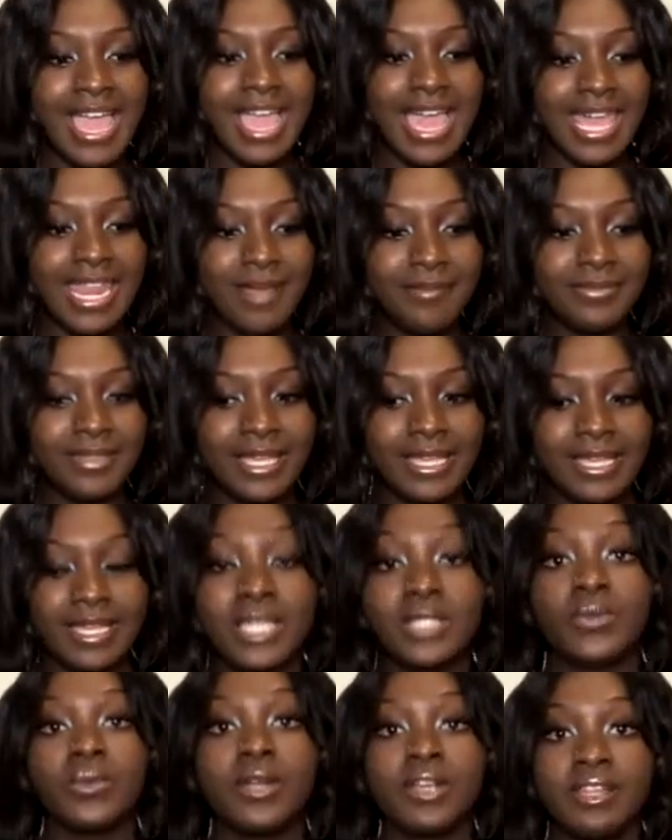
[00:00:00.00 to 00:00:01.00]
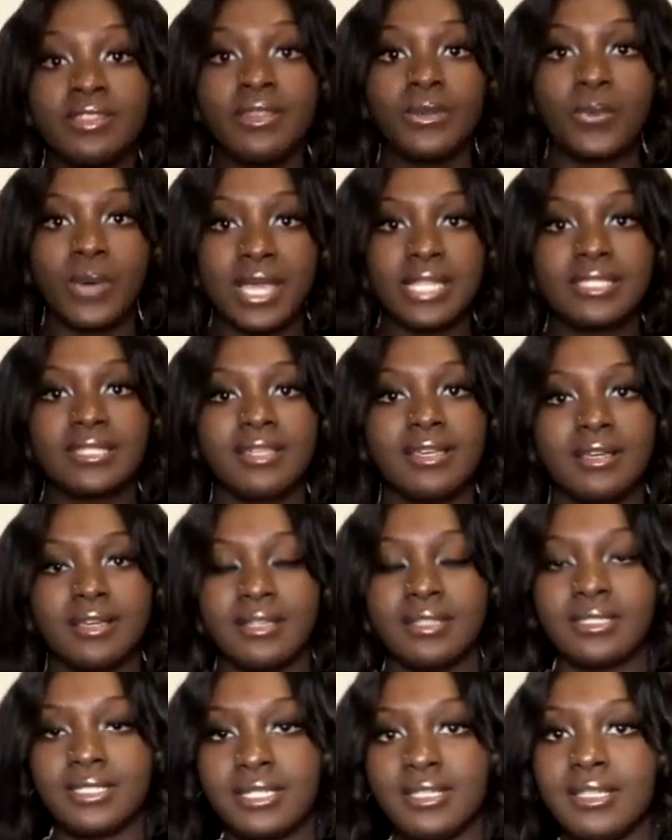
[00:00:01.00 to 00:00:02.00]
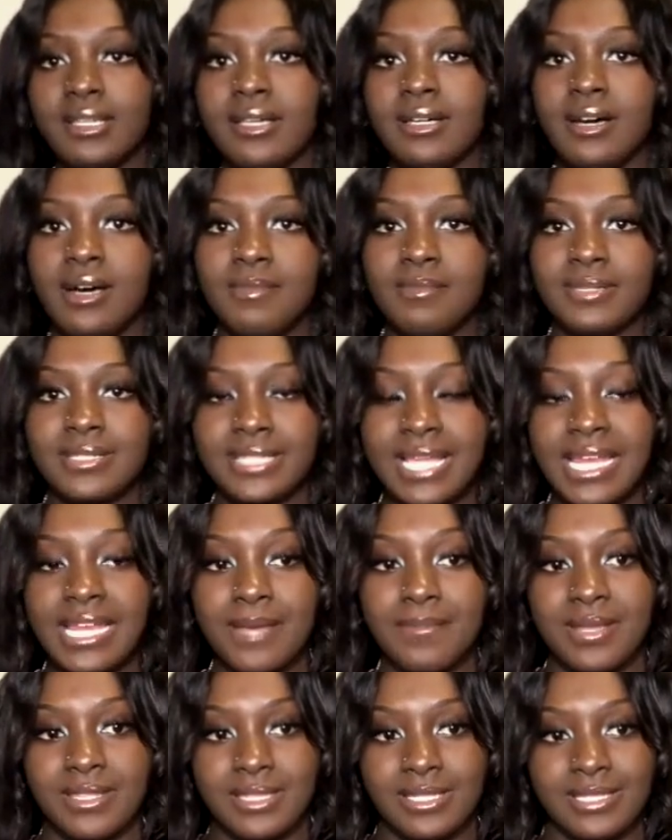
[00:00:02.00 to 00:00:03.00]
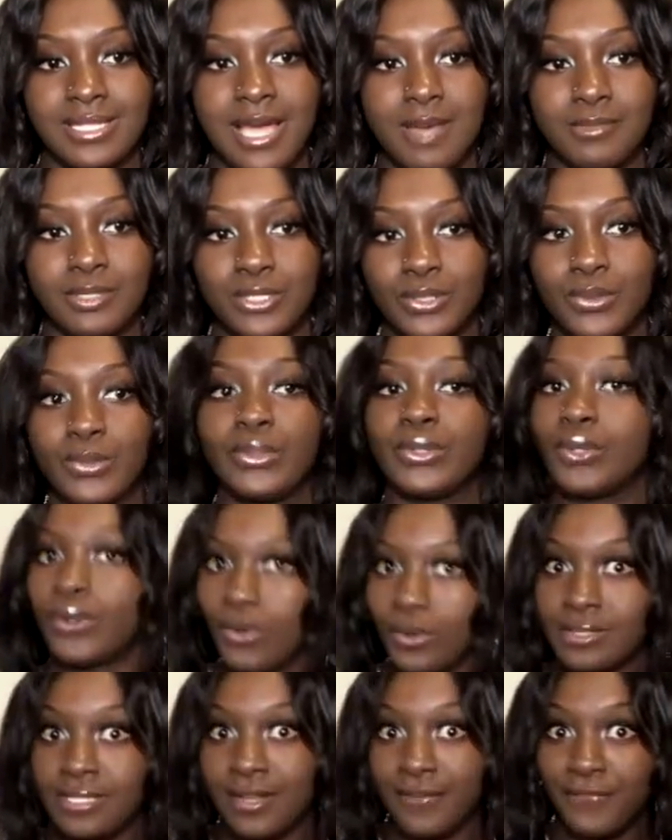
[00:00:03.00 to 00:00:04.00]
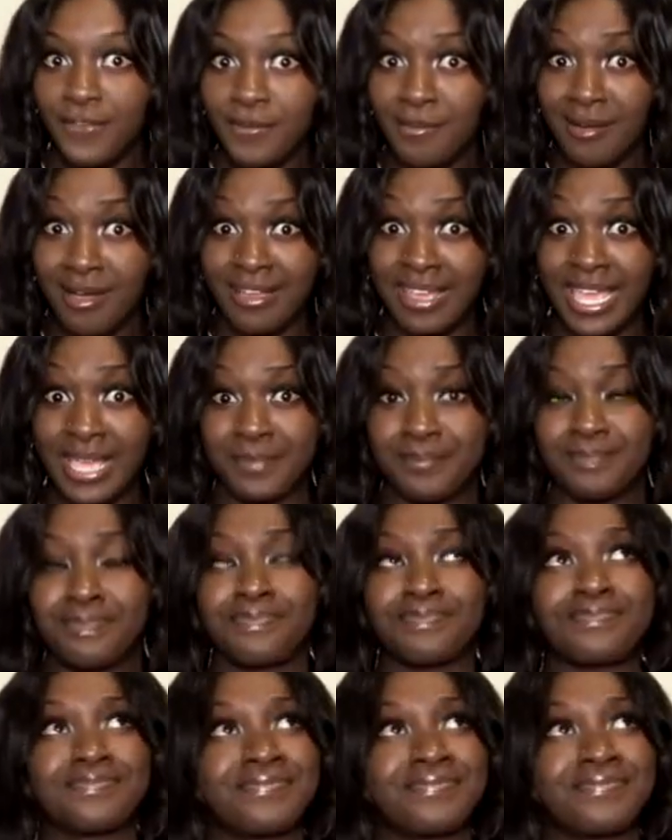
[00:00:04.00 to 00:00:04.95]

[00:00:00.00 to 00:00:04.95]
and I'm thinking because we are in the way to the to the um, stadium at this time to go to the football game.